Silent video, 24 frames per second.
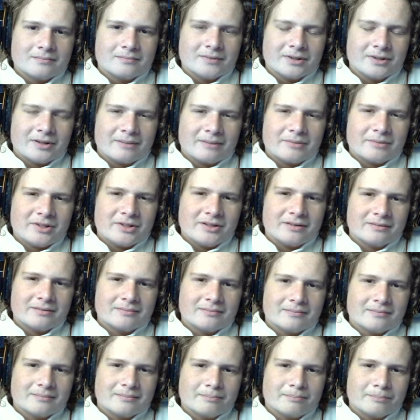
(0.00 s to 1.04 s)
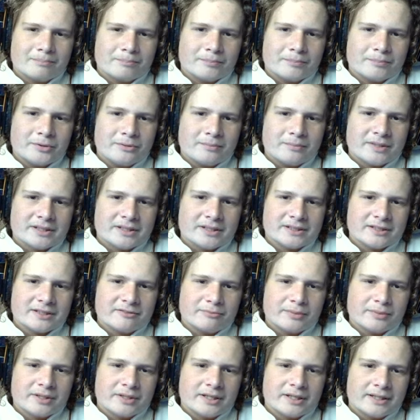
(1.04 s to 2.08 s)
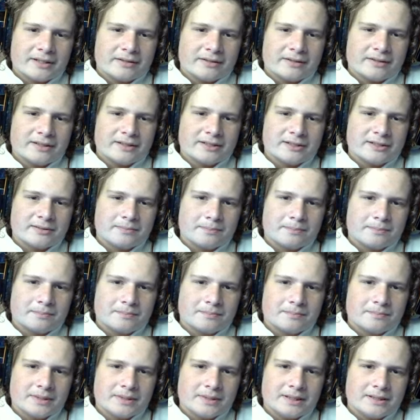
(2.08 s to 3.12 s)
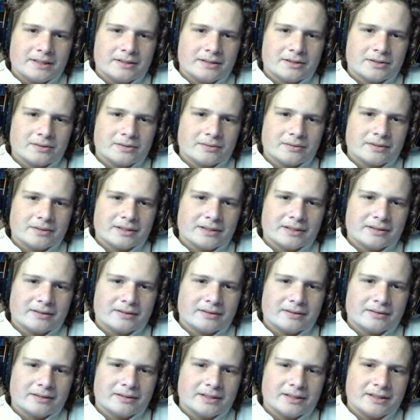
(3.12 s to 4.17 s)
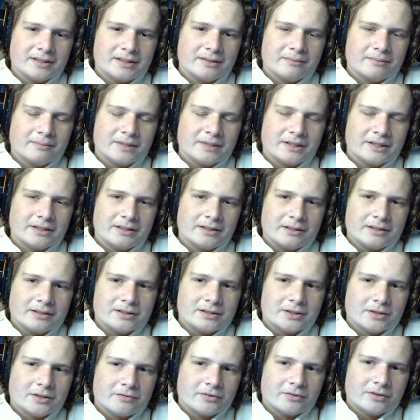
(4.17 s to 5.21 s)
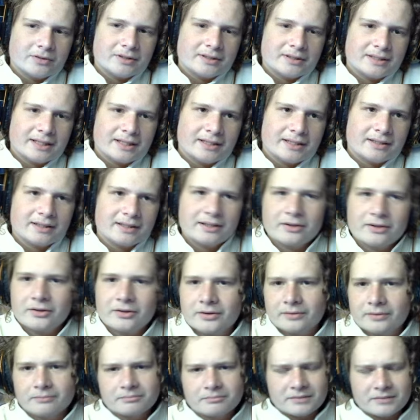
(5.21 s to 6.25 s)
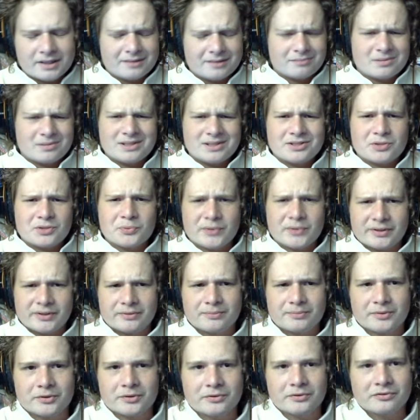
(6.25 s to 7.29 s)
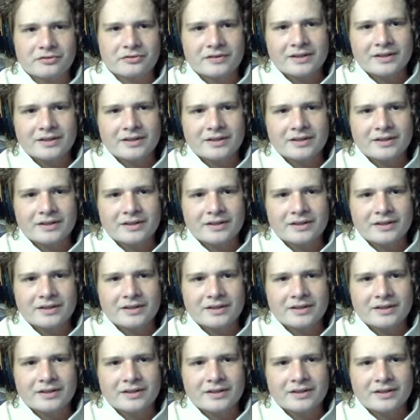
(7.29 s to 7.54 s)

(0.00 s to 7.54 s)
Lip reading: you know, I'm gonna put myself behind his piece so that he can make a discovered attack. I don't know, that's a weird move.